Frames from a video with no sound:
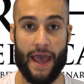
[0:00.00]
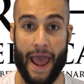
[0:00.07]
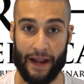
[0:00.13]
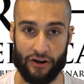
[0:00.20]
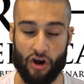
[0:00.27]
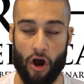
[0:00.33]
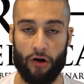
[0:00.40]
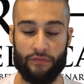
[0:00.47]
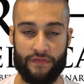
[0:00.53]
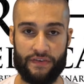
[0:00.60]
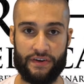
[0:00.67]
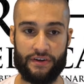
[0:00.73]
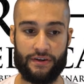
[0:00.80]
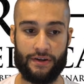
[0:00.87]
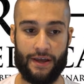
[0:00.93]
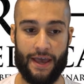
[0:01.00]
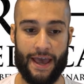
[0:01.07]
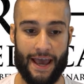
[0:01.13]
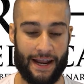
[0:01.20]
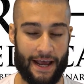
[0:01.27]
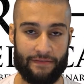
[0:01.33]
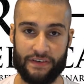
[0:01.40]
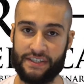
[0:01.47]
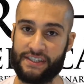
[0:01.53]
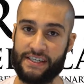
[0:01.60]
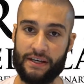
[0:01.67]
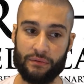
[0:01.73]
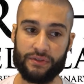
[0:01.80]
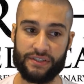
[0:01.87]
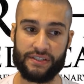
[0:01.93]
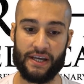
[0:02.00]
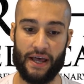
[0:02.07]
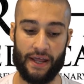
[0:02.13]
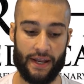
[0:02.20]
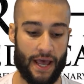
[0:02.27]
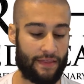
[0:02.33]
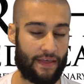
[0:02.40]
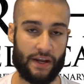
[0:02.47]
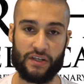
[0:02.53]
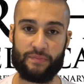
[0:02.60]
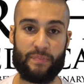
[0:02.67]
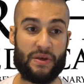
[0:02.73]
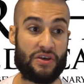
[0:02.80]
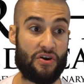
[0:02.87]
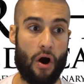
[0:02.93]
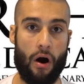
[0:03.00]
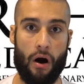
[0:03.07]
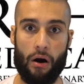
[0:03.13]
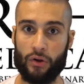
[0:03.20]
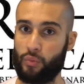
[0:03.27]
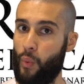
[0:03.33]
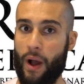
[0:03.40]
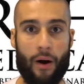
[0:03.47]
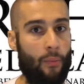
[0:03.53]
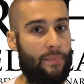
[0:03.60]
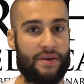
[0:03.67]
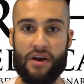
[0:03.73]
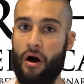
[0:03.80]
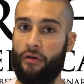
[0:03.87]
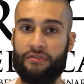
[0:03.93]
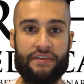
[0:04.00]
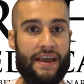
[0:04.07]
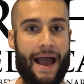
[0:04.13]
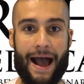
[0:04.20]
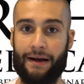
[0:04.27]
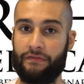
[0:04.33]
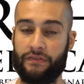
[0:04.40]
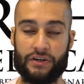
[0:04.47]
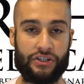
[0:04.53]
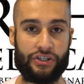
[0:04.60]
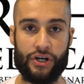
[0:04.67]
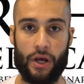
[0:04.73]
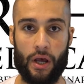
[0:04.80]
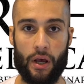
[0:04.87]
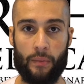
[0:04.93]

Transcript: and confident and have a skill set that is well beyond the average